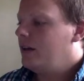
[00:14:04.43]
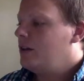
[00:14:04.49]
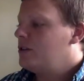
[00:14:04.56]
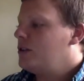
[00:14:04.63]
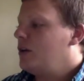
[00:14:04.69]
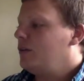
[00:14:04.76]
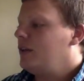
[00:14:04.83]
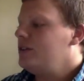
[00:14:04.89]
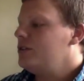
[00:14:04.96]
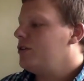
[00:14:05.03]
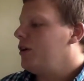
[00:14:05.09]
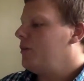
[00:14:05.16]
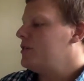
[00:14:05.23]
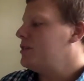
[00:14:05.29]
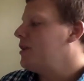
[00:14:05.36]
So let's
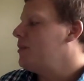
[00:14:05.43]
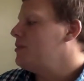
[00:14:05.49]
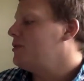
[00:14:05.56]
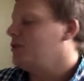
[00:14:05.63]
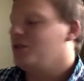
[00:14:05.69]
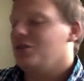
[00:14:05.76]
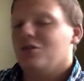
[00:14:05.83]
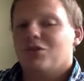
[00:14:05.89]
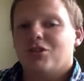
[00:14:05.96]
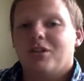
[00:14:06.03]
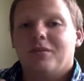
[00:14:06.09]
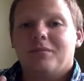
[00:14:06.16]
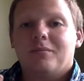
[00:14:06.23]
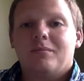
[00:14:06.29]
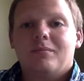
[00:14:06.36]
start with substitution.
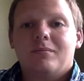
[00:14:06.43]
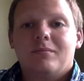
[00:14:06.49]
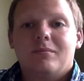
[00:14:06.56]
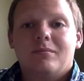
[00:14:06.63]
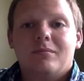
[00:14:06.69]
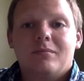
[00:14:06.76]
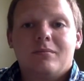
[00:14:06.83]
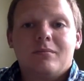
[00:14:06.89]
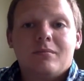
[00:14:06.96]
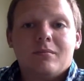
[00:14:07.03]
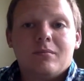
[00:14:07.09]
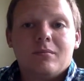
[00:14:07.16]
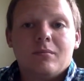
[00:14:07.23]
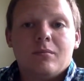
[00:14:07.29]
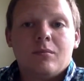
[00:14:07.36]

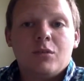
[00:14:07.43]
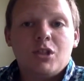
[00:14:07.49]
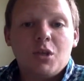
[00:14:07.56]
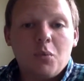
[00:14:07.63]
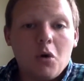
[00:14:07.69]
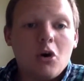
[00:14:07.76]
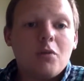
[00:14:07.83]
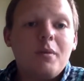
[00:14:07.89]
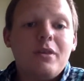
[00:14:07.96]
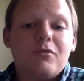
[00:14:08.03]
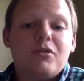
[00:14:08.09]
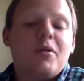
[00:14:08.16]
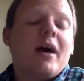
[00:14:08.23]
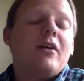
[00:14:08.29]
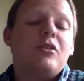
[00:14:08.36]
So walk me
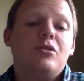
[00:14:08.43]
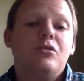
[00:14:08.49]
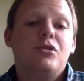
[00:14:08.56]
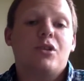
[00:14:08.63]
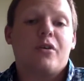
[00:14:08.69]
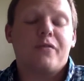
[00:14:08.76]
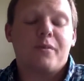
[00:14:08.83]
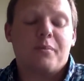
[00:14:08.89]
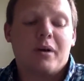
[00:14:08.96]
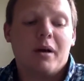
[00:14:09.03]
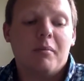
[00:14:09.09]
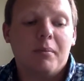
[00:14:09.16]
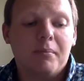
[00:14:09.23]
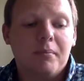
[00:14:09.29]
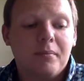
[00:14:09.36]
through how you solved the
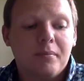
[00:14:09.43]
problem.